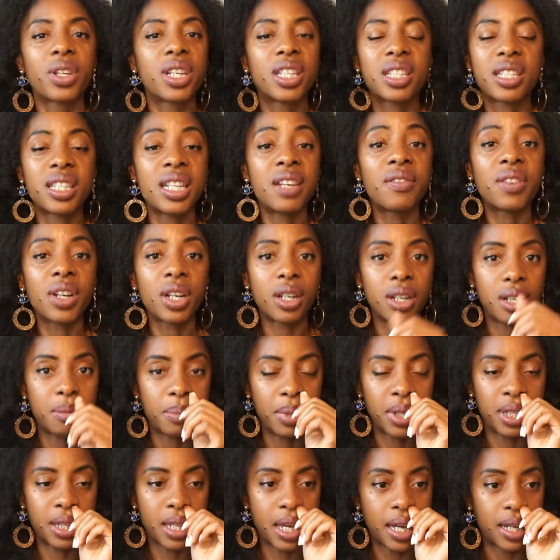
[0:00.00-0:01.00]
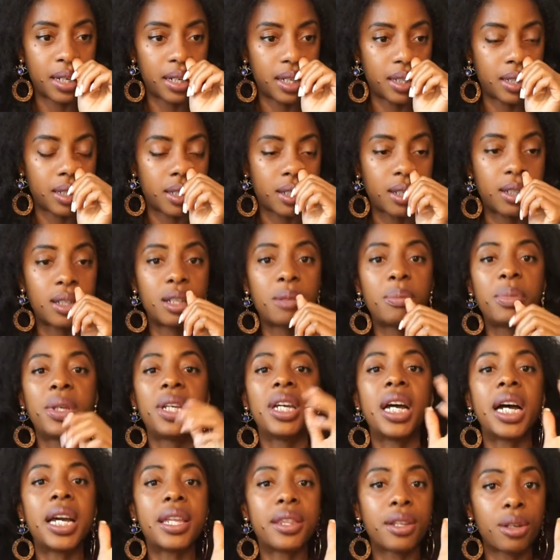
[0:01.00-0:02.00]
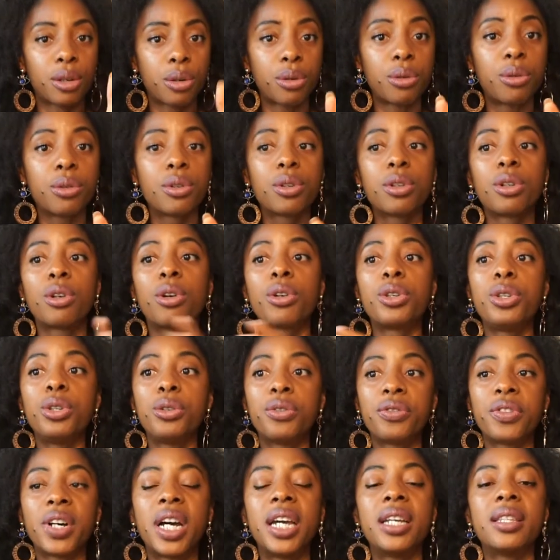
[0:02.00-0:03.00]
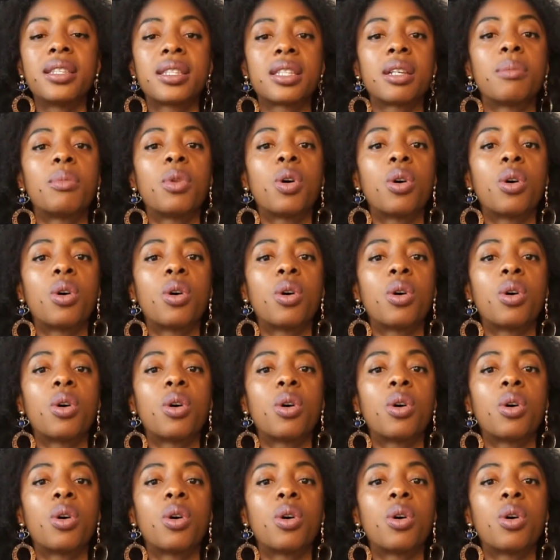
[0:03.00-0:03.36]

It's never going to be that. It's going to be either Google or you find some